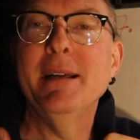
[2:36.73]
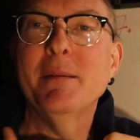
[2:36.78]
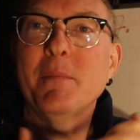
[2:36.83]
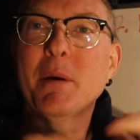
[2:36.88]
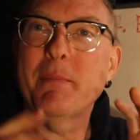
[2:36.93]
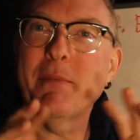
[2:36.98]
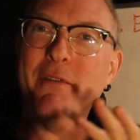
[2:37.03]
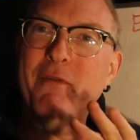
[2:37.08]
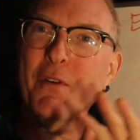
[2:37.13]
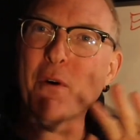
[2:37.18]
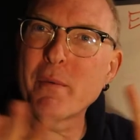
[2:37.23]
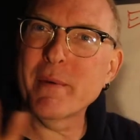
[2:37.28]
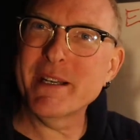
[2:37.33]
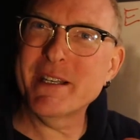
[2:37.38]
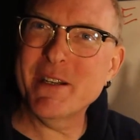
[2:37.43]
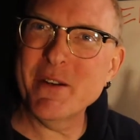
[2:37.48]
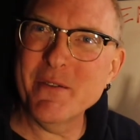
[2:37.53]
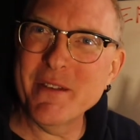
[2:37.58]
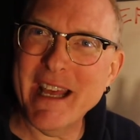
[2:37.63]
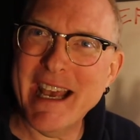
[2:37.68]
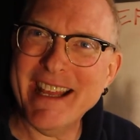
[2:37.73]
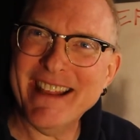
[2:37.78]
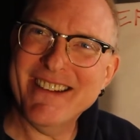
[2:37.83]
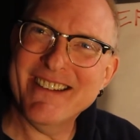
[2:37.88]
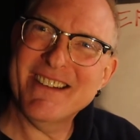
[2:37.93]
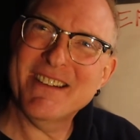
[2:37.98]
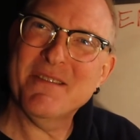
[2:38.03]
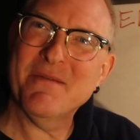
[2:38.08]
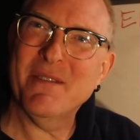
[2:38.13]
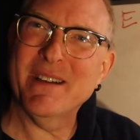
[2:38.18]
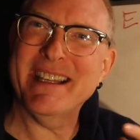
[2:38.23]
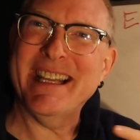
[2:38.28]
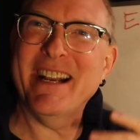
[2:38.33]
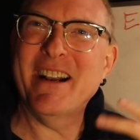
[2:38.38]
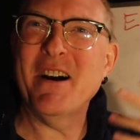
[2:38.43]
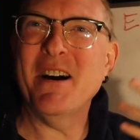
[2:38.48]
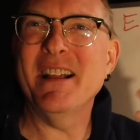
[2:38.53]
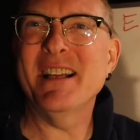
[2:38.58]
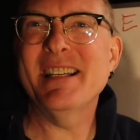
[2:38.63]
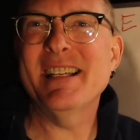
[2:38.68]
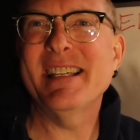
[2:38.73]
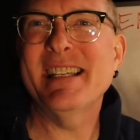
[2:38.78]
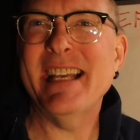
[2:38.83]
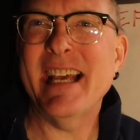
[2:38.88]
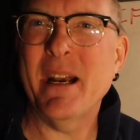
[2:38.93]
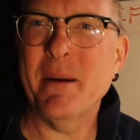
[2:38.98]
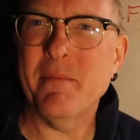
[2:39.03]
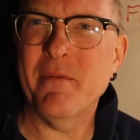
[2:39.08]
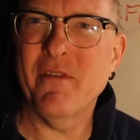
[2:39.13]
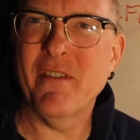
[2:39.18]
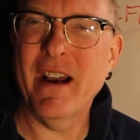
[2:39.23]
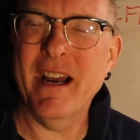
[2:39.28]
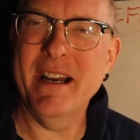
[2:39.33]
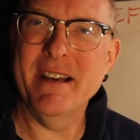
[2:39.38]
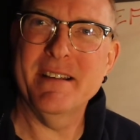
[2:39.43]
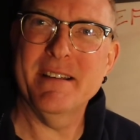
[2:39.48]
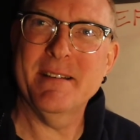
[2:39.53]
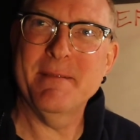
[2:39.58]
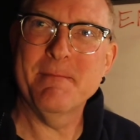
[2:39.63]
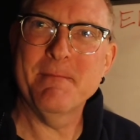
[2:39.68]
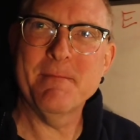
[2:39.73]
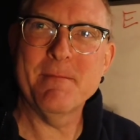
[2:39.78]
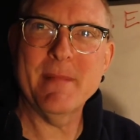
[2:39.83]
But before we do that, there's what they call a setup phrase.